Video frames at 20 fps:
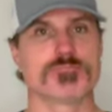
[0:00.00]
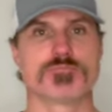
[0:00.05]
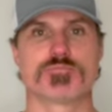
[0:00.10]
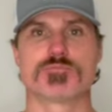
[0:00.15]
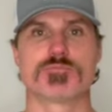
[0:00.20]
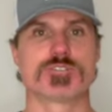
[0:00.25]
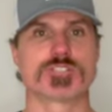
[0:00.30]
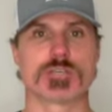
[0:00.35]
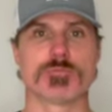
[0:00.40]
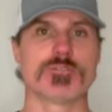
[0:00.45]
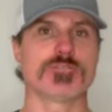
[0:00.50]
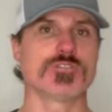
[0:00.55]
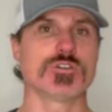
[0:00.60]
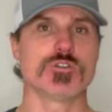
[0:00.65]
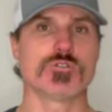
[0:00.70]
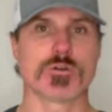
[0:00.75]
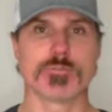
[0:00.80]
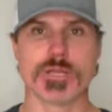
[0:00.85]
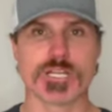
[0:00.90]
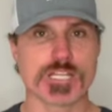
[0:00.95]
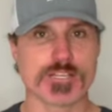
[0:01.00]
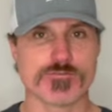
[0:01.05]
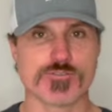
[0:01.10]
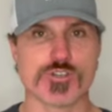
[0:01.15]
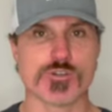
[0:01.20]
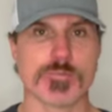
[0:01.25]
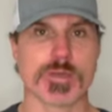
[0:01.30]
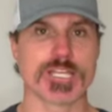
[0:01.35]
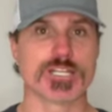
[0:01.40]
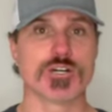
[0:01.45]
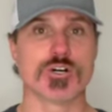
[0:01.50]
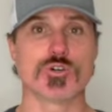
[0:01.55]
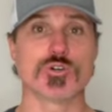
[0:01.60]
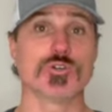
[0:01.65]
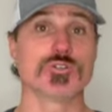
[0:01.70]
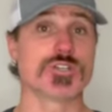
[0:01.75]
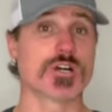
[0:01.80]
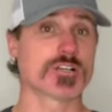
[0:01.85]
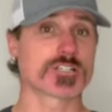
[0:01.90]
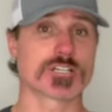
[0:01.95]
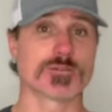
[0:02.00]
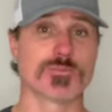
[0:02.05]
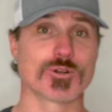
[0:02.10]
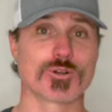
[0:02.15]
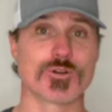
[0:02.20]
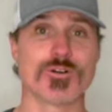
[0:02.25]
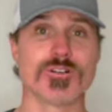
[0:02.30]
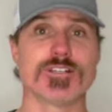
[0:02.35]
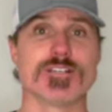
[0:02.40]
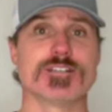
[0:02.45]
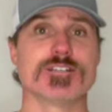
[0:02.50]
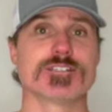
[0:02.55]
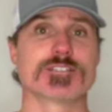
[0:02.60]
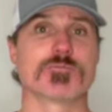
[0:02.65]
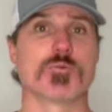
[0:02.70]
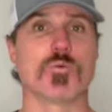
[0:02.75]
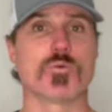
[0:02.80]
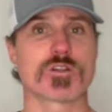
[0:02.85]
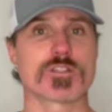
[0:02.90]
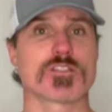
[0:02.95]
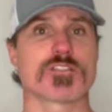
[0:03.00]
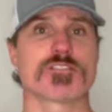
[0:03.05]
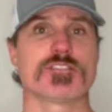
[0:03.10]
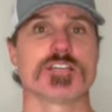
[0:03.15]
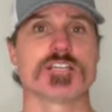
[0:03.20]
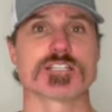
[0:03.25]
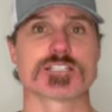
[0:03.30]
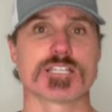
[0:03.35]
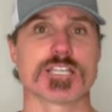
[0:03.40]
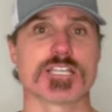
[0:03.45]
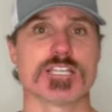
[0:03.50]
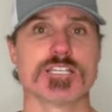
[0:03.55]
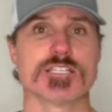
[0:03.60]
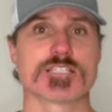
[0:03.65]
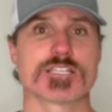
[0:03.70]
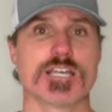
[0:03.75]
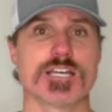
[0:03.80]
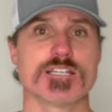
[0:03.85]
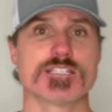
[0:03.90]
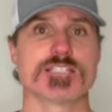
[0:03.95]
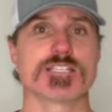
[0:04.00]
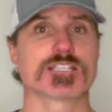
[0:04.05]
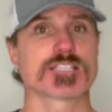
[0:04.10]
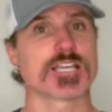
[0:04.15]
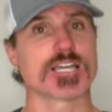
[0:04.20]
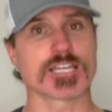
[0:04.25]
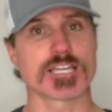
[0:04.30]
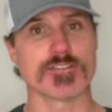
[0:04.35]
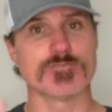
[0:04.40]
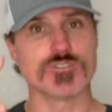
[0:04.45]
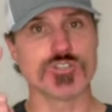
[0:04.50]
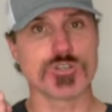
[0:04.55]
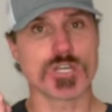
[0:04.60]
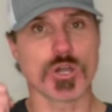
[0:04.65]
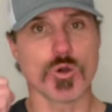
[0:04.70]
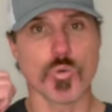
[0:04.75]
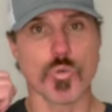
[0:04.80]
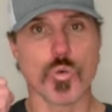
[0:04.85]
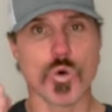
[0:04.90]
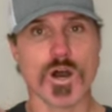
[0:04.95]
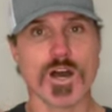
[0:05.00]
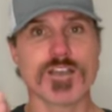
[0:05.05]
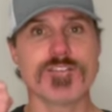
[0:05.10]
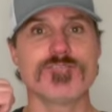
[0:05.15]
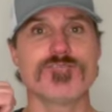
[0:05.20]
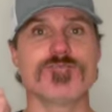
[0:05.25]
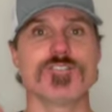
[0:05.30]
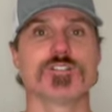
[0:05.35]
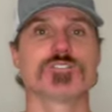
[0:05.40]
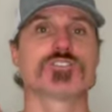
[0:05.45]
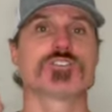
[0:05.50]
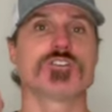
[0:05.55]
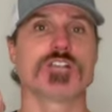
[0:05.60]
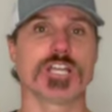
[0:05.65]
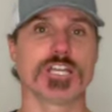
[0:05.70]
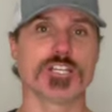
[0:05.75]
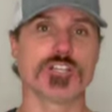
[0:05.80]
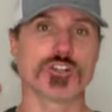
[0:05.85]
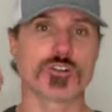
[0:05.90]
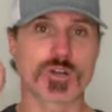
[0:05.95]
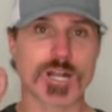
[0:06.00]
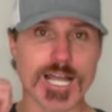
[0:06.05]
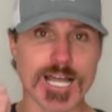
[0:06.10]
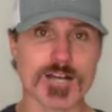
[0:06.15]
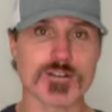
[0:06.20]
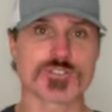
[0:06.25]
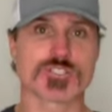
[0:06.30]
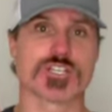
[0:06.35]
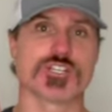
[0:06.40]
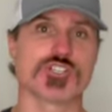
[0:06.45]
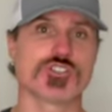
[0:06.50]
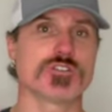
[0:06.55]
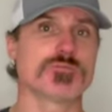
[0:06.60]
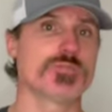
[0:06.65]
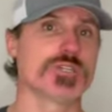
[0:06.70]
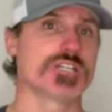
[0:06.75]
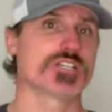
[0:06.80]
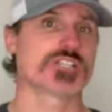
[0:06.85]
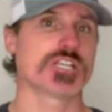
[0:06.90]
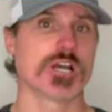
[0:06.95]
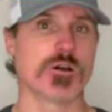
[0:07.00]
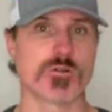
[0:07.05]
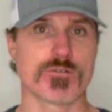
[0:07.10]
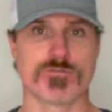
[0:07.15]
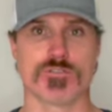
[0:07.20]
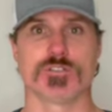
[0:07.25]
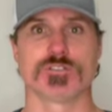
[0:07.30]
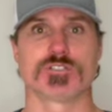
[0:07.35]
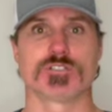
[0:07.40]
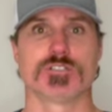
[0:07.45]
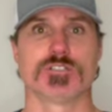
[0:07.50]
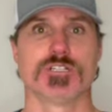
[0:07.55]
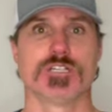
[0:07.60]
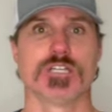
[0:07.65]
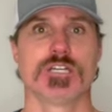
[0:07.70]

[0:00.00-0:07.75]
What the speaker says: Some of you or many of you may know who Dr. Mercola is, but one of the things that he says, he's like, if you get one filter in your house, it should be a shower filter.